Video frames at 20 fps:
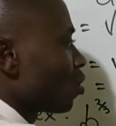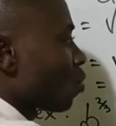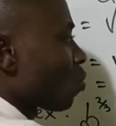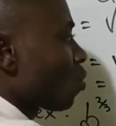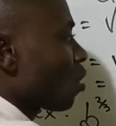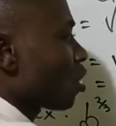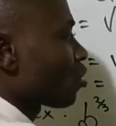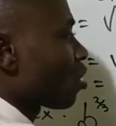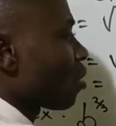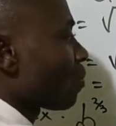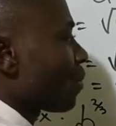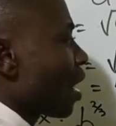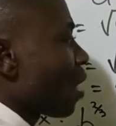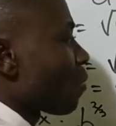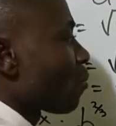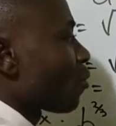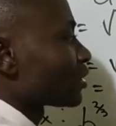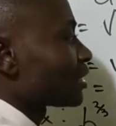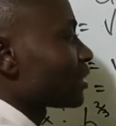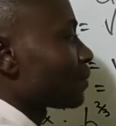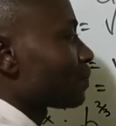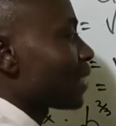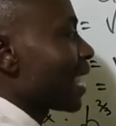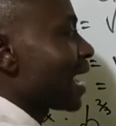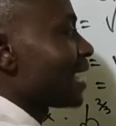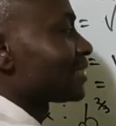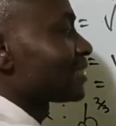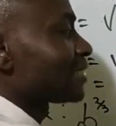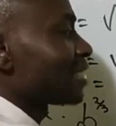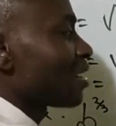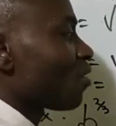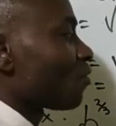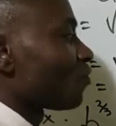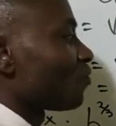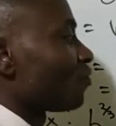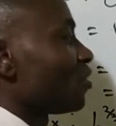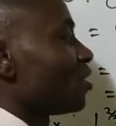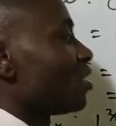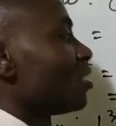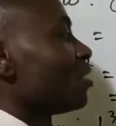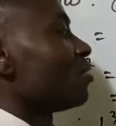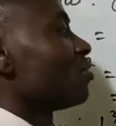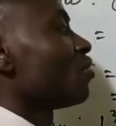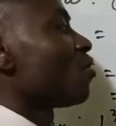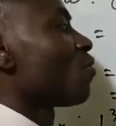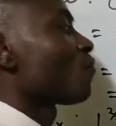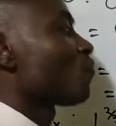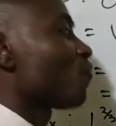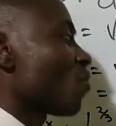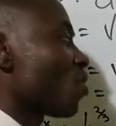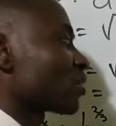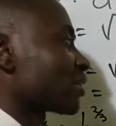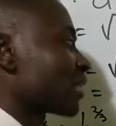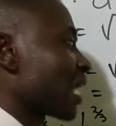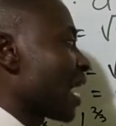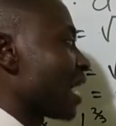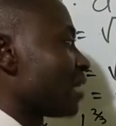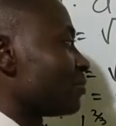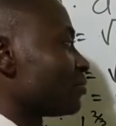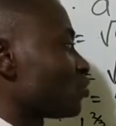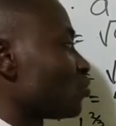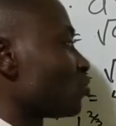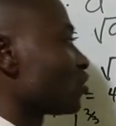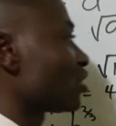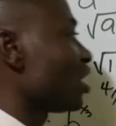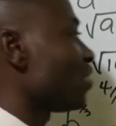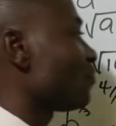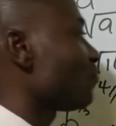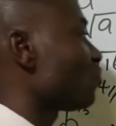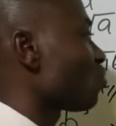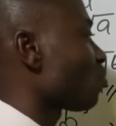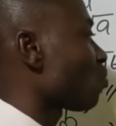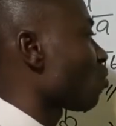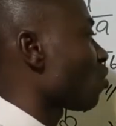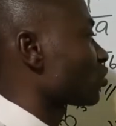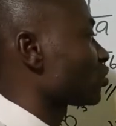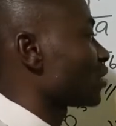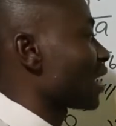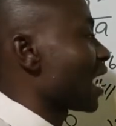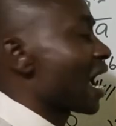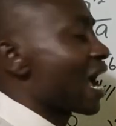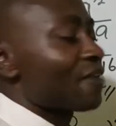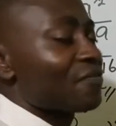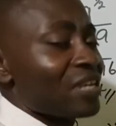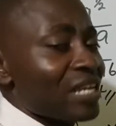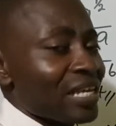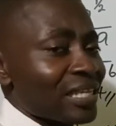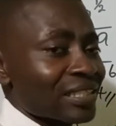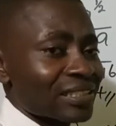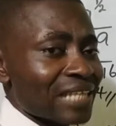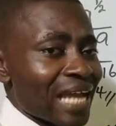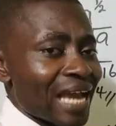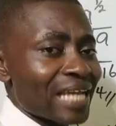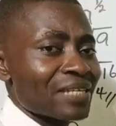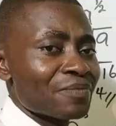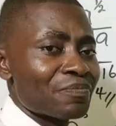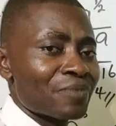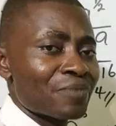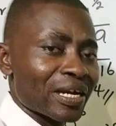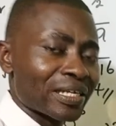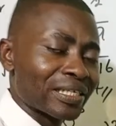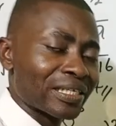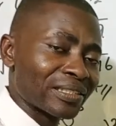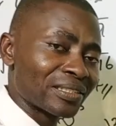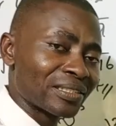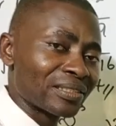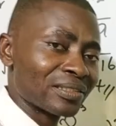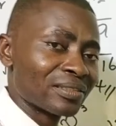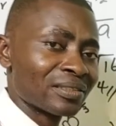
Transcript: will multiply itself 4 times to give you what you're having inside the bracket.